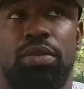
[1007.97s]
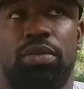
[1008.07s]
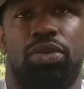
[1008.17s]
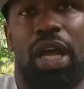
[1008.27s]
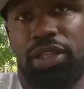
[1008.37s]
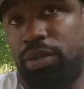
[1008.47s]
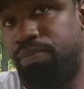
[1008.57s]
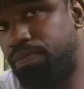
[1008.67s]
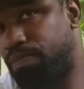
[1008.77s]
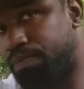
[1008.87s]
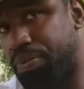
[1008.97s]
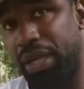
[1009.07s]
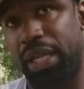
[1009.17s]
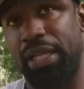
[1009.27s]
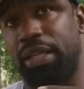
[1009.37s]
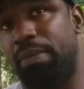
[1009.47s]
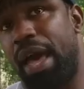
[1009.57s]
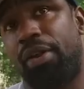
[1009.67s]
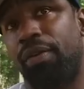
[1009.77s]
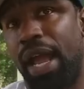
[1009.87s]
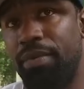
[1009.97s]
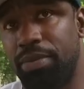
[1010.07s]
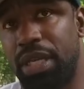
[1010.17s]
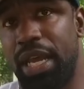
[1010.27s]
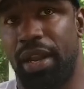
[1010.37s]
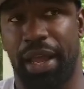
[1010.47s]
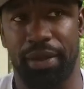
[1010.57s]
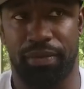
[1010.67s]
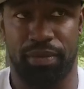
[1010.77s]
So I just put it into battle rap. You know what I'm saying?